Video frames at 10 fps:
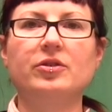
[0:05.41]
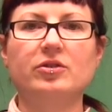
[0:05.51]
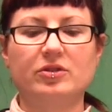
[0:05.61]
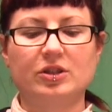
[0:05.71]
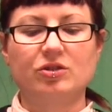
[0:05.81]

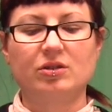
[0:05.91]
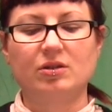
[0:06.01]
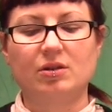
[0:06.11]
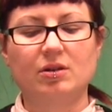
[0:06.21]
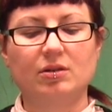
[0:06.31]
further
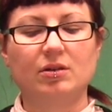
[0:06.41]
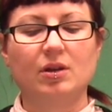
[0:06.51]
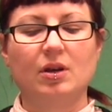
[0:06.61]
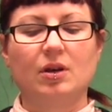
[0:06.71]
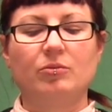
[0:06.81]
section on
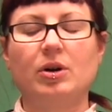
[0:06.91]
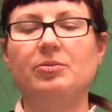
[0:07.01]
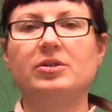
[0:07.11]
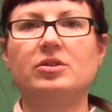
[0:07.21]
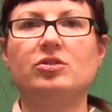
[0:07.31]

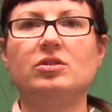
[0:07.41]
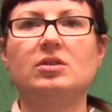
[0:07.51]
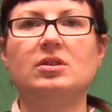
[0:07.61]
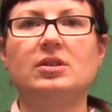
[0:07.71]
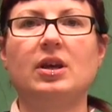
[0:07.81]

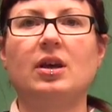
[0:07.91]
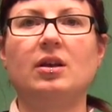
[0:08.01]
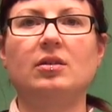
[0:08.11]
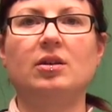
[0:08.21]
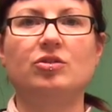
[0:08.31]
propositions
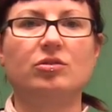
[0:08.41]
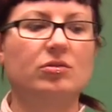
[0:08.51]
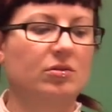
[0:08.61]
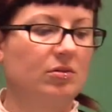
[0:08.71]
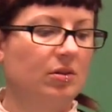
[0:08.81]
and
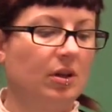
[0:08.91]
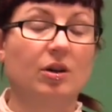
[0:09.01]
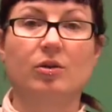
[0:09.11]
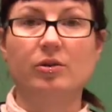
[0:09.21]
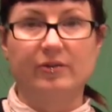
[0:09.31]
logical
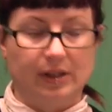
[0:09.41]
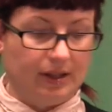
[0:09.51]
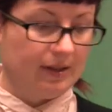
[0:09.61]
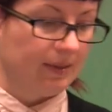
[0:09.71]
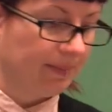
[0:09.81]

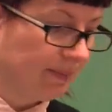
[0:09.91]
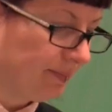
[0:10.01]
equivalence,